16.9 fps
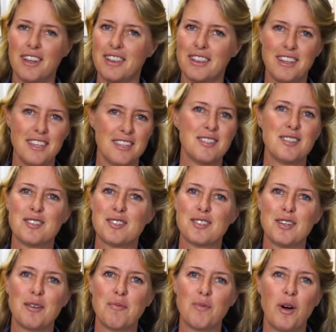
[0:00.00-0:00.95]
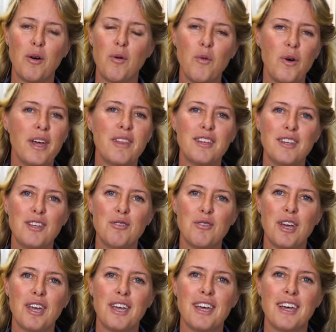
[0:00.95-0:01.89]
this is a way that you
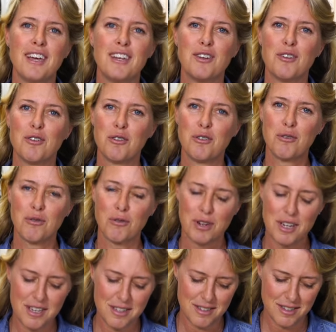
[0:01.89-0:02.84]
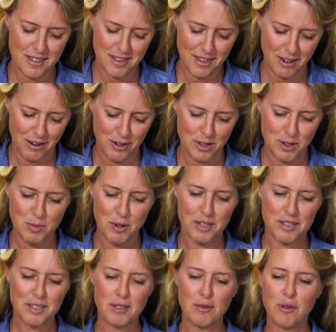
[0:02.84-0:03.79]
can get your greens in there,
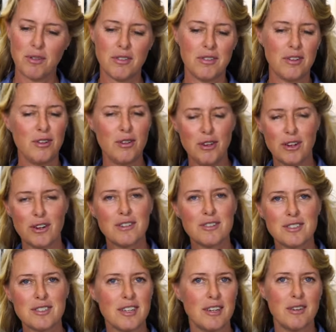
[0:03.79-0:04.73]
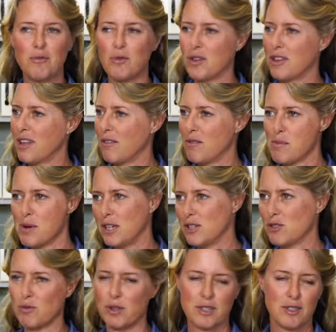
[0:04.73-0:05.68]
especially with New Year's and with
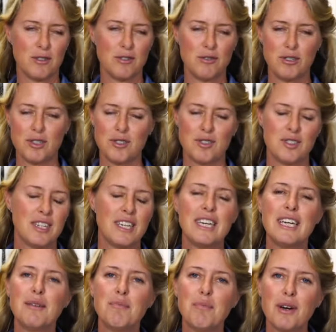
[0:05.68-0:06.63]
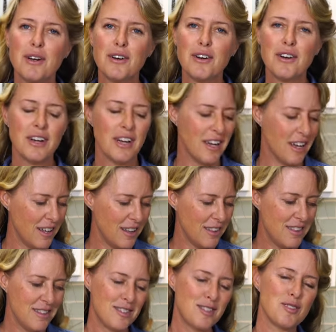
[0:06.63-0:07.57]
everybody's resolutions to eat better.
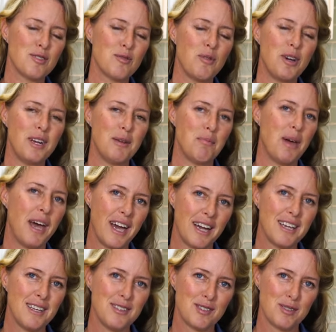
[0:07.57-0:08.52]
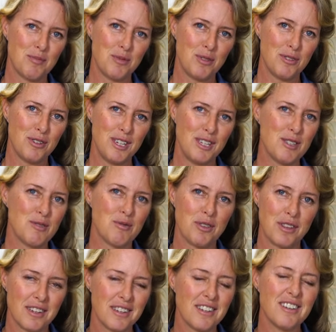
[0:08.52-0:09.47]
This is a way to pack in some greens
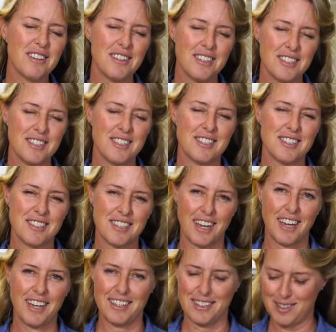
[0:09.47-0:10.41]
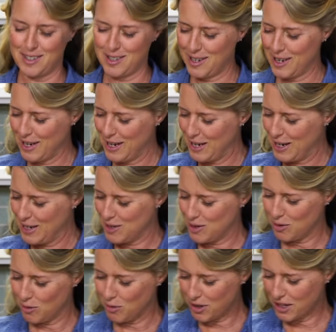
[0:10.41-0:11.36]
with a delicious taste.
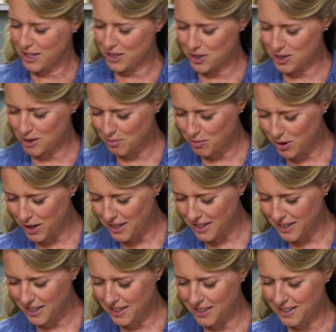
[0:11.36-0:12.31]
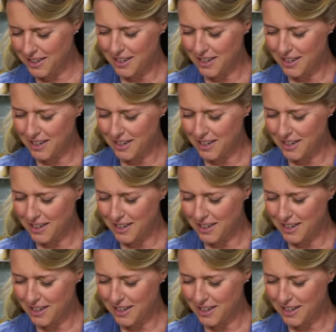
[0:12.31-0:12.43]
So we're gonna jump right in.